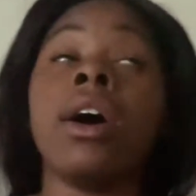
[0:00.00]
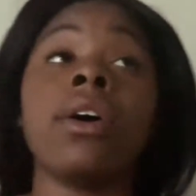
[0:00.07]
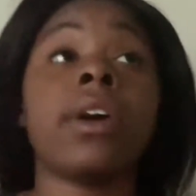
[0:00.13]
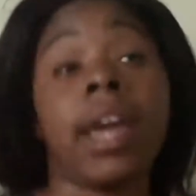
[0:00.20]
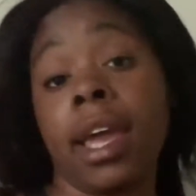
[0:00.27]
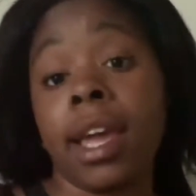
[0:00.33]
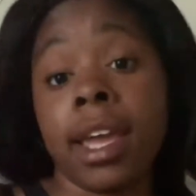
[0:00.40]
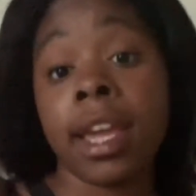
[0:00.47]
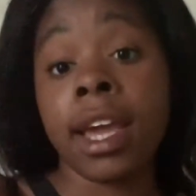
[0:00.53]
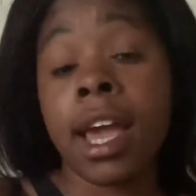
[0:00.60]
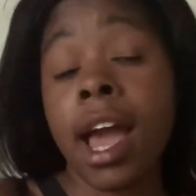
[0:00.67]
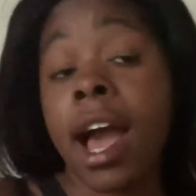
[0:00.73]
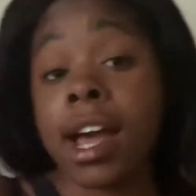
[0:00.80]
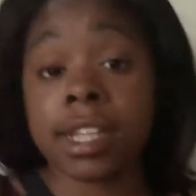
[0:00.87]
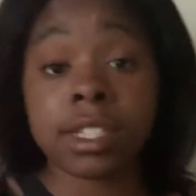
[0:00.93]
Okay,
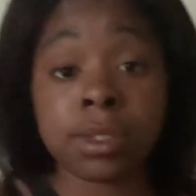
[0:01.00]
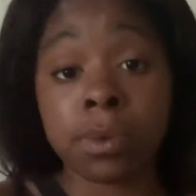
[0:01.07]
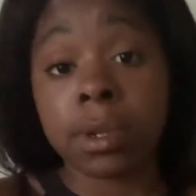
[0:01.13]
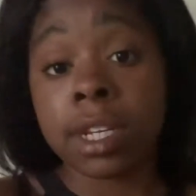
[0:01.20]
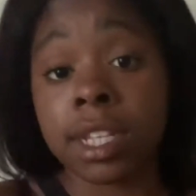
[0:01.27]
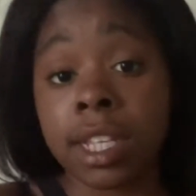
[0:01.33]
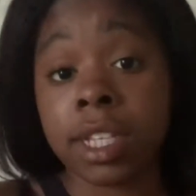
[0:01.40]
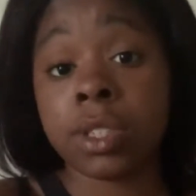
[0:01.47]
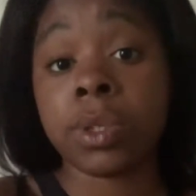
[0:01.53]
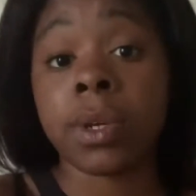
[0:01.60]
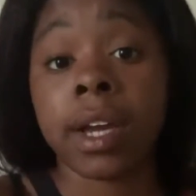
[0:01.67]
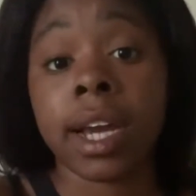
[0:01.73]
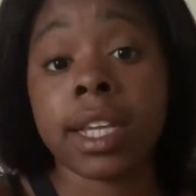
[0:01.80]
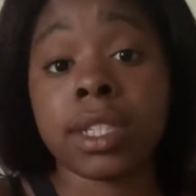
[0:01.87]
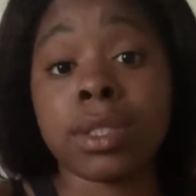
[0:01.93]
I just wanna let
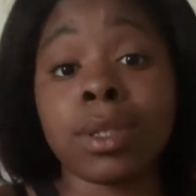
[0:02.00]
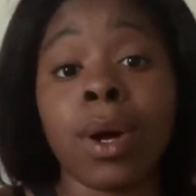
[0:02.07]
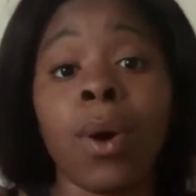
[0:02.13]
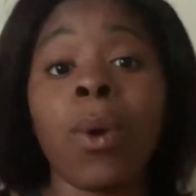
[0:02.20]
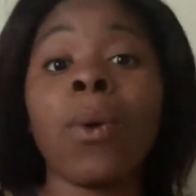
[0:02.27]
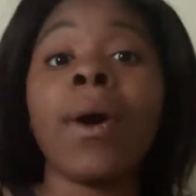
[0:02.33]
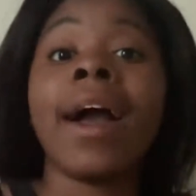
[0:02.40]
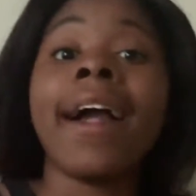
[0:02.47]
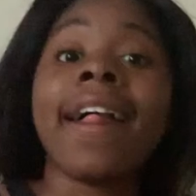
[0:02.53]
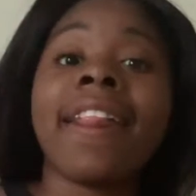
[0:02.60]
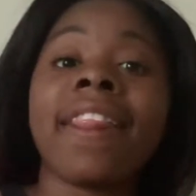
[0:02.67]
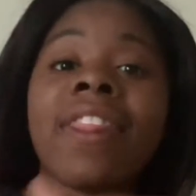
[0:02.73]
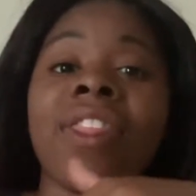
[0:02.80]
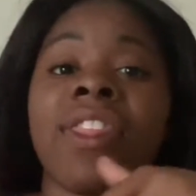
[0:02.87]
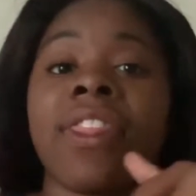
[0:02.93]
you guys know
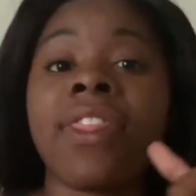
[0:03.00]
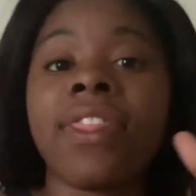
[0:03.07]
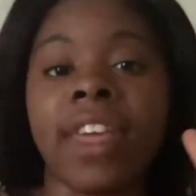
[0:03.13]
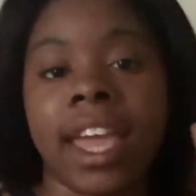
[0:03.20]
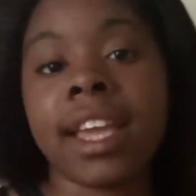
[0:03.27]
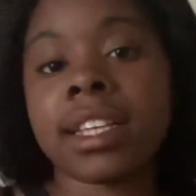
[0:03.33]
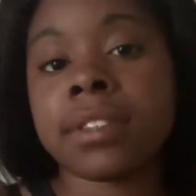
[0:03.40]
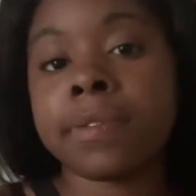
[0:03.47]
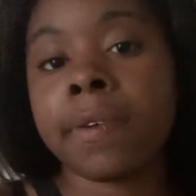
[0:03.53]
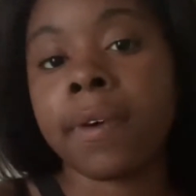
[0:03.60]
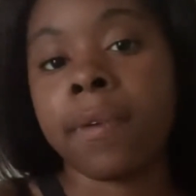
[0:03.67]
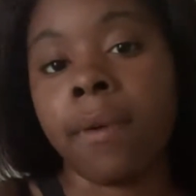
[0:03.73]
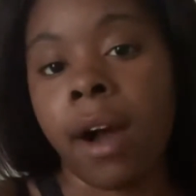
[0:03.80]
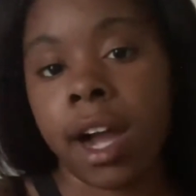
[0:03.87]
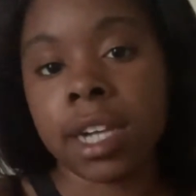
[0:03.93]
thanks
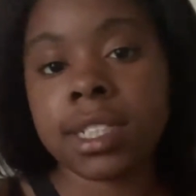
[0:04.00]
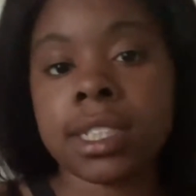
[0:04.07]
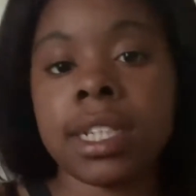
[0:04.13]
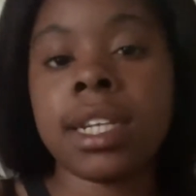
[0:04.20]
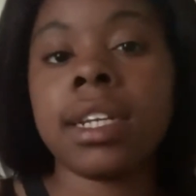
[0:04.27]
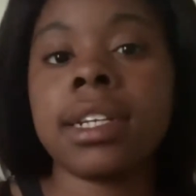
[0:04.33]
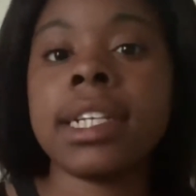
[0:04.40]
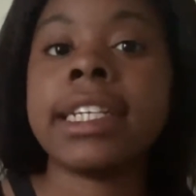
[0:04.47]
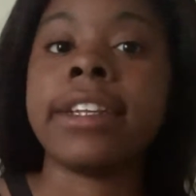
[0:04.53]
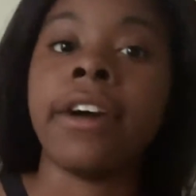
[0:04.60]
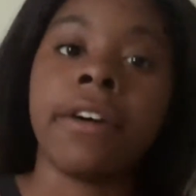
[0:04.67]
for watching.